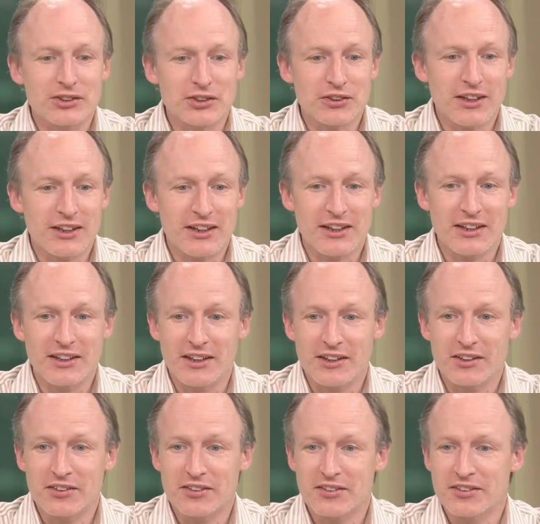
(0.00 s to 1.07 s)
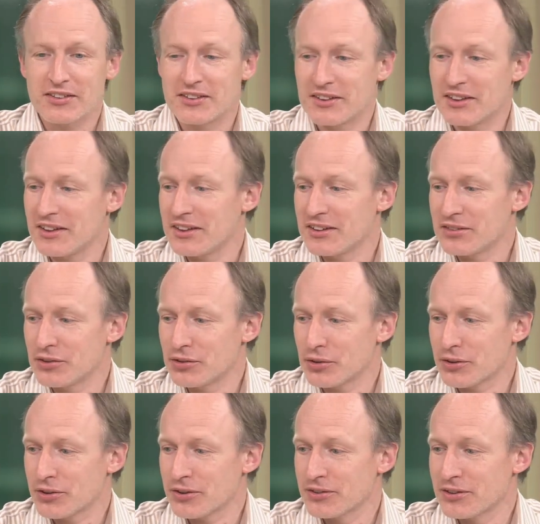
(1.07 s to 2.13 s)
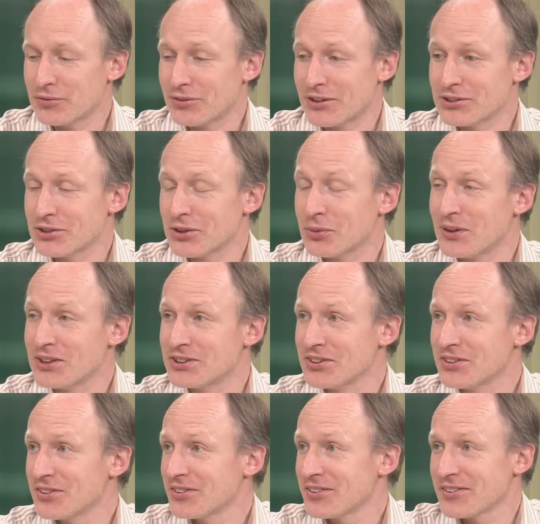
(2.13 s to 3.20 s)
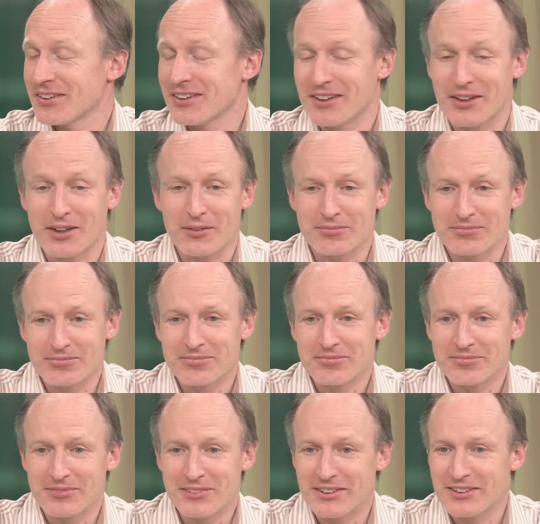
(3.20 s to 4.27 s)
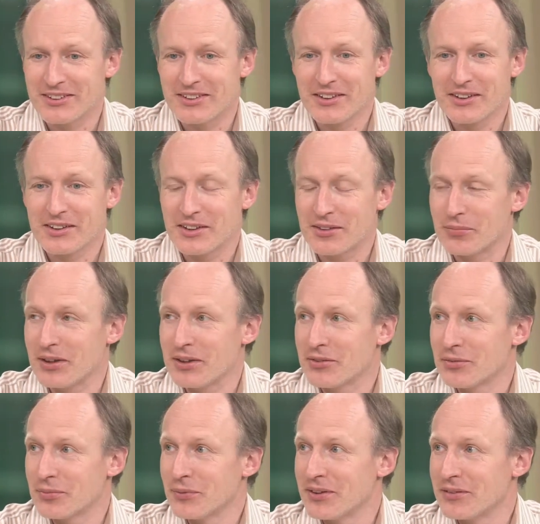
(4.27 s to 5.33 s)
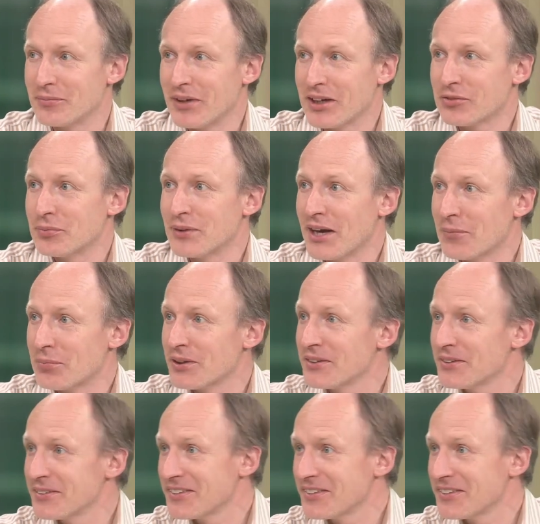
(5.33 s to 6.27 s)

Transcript: Just had a nice tutorial on differential equations. That makes me happy.